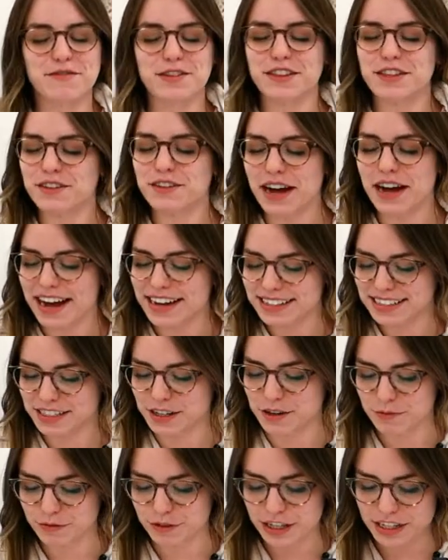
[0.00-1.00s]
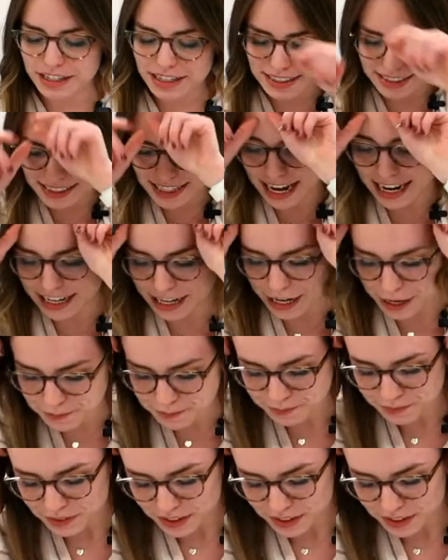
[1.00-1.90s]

with you guys, so I'm real excited.